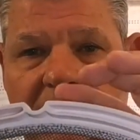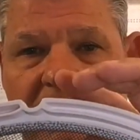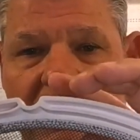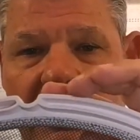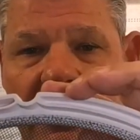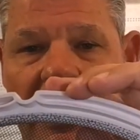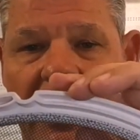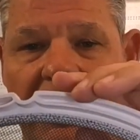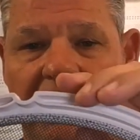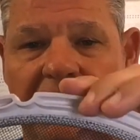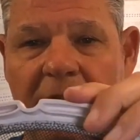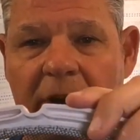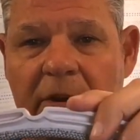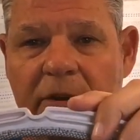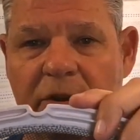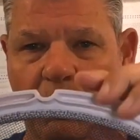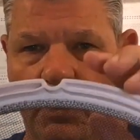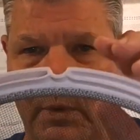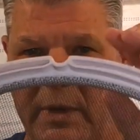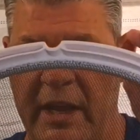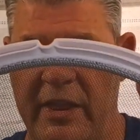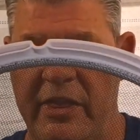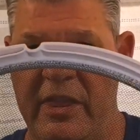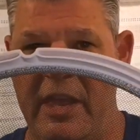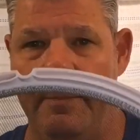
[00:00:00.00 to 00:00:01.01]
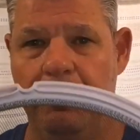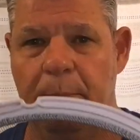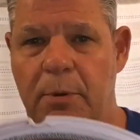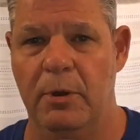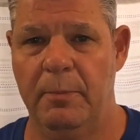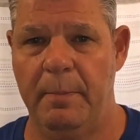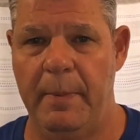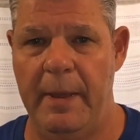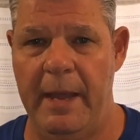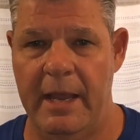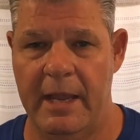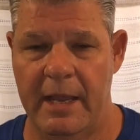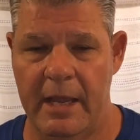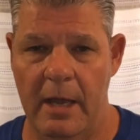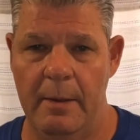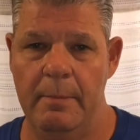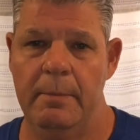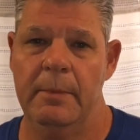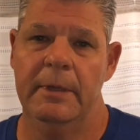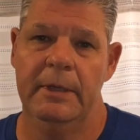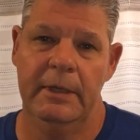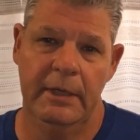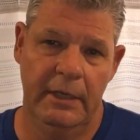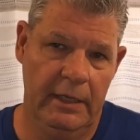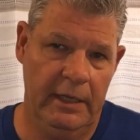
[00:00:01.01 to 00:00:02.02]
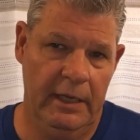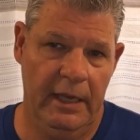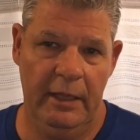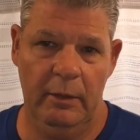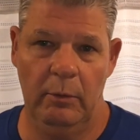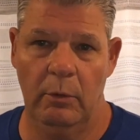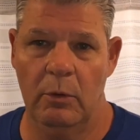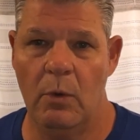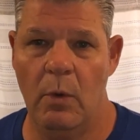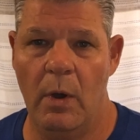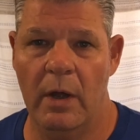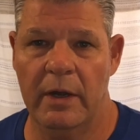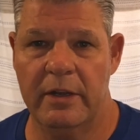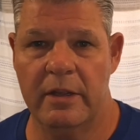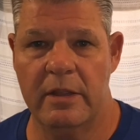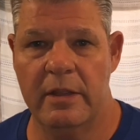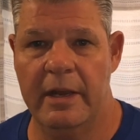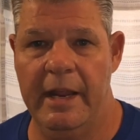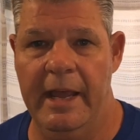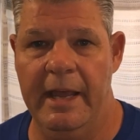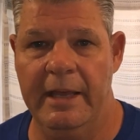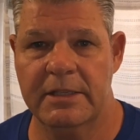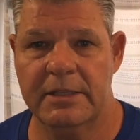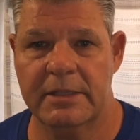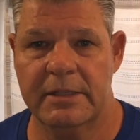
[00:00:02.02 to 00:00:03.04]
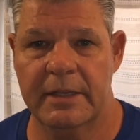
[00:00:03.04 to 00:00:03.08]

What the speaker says: slot there. So we'll get that put back up and we'll go on to the next